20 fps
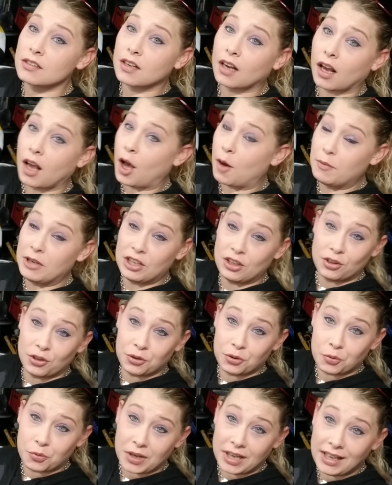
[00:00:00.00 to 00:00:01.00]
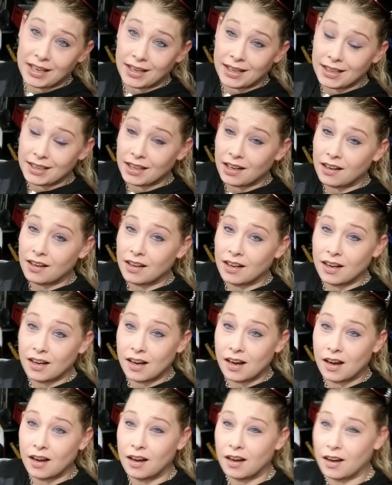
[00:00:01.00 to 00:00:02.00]
coming your way.
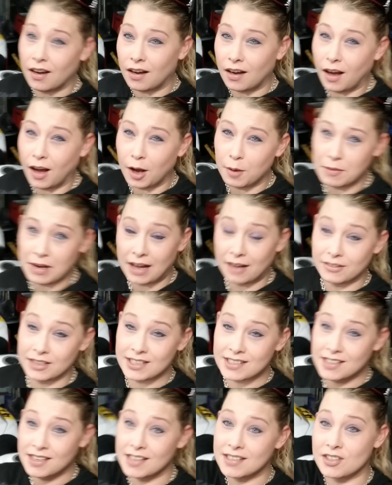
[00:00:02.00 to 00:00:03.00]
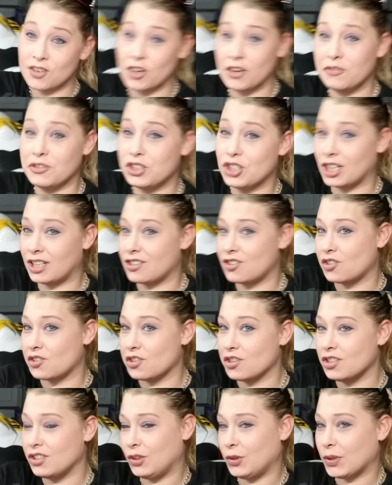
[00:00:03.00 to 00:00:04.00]
Obviously I still have the
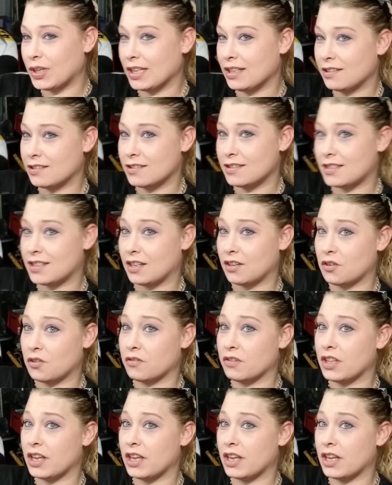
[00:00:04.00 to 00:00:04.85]
Gixxer. You can see it over